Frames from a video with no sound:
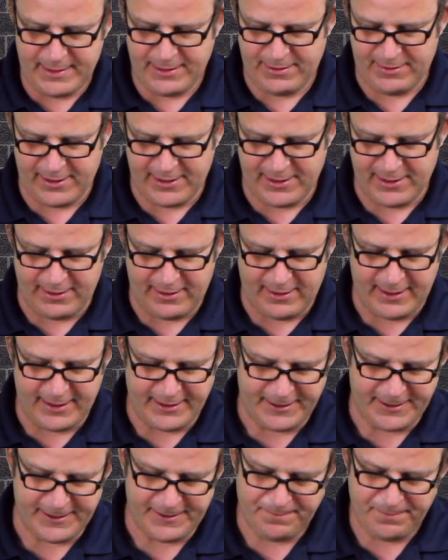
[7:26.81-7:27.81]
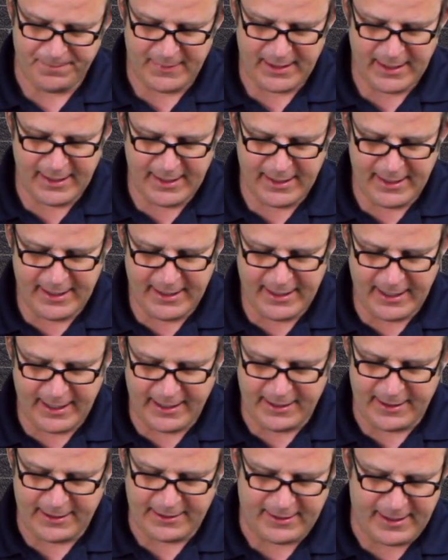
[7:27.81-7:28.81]
drill the holes
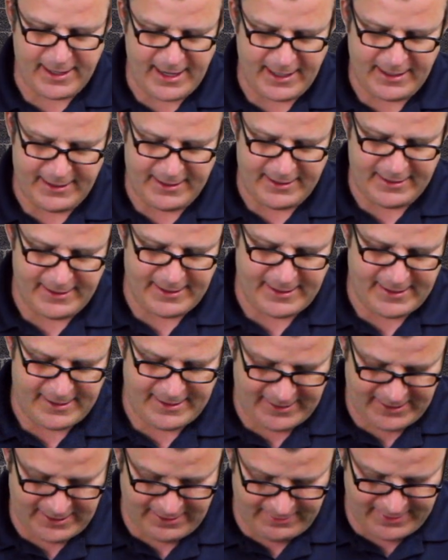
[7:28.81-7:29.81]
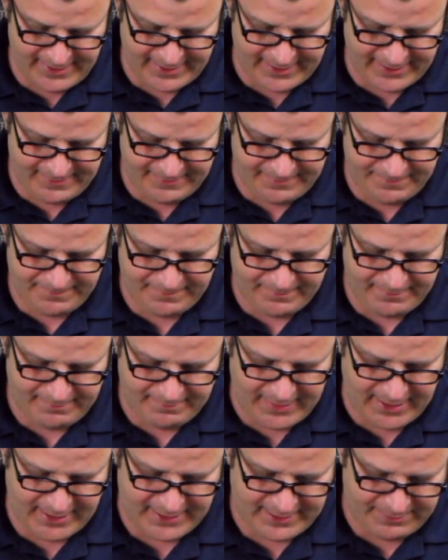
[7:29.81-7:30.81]
into the crack and, uh, and go with it.
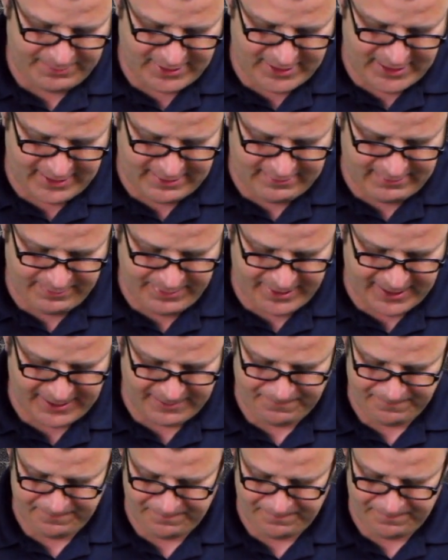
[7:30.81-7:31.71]
Makes a pretty good repair.